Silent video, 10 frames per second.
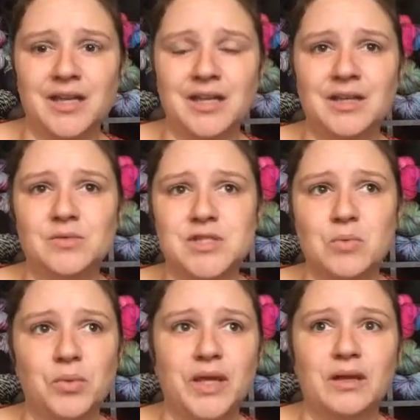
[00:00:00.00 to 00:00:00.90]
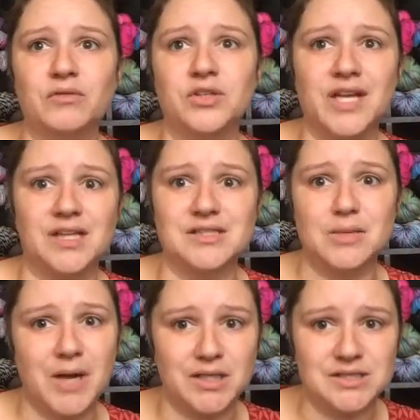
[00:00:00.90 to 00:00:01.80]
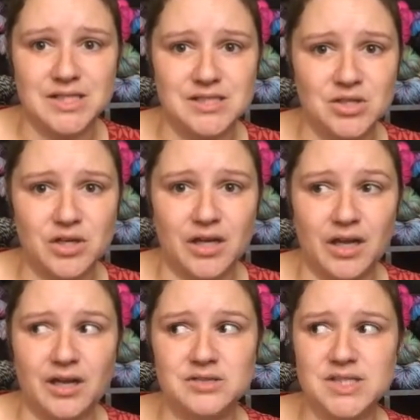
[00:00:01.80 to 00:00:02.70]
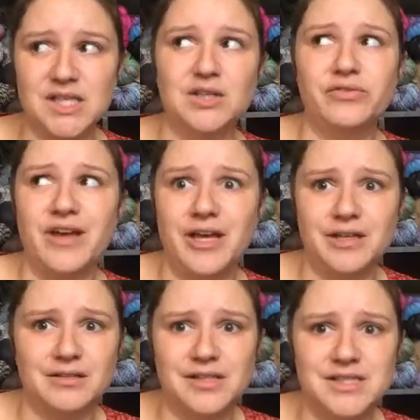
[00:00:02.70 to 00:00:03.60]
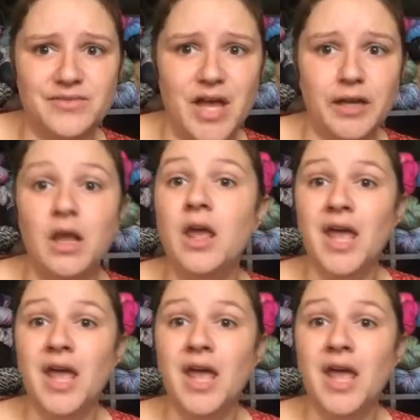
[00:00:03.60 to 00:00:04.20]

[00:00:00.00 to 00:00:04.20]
and he was complaining for days about his legs hurting. And I was like, you're fine, it's fine.